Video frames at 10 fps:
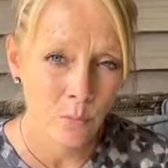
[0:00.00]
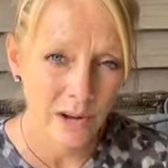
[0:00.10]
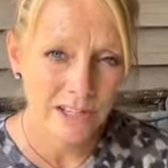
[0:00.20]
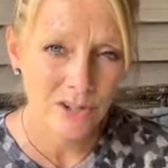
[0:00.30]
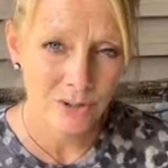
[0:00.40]
some
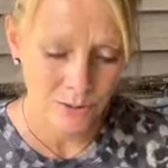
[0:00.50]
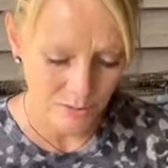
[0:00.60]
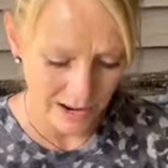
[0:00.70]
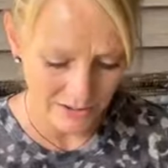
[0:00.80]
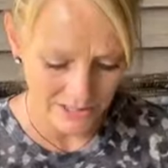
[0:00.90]
winter door
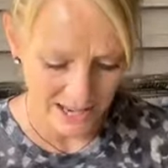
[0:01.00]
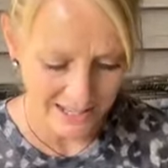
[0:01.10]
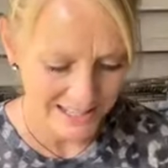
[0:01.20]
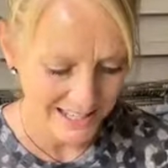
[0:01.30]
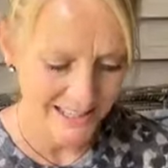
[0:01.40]
rounds. I
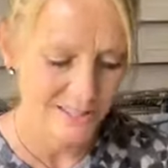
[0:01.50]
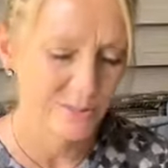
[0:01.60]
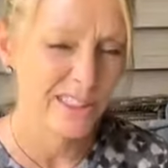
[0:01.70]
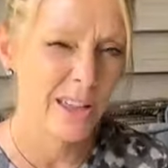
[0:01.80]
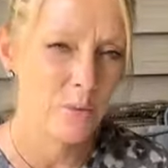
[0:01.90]
can see
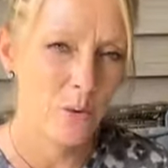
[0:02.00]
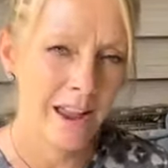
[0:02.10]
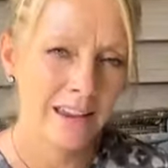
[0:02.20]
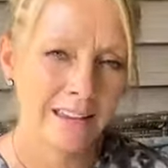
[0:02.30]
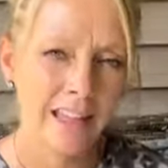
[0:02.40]
this with like
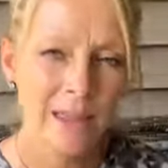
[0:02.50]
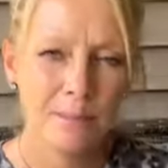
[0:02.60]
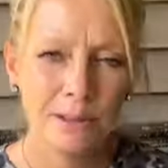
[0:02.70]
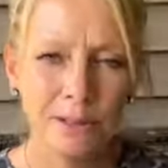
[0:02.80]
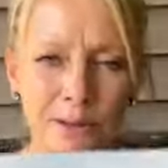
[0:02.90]
white and
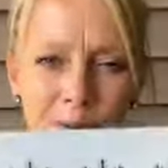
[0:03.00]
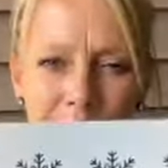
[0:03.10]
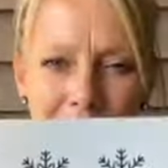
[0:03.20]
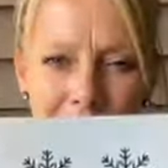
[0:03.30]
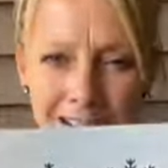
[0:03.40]
light blue.
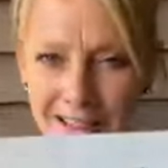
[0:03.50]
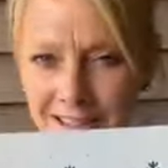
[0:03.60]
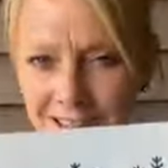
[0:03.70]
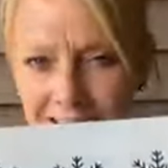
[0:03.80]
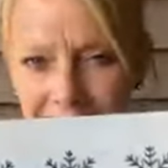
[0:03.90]

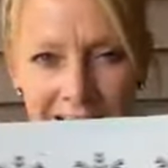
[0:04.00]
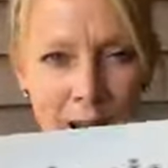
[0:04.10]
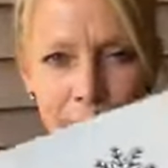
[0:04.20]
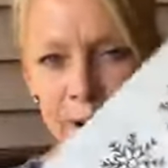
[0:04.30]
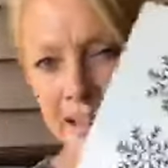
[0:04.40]
Oh,
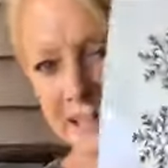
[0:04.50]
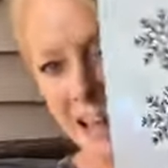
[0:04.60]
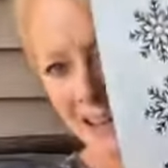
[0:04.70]
how pretty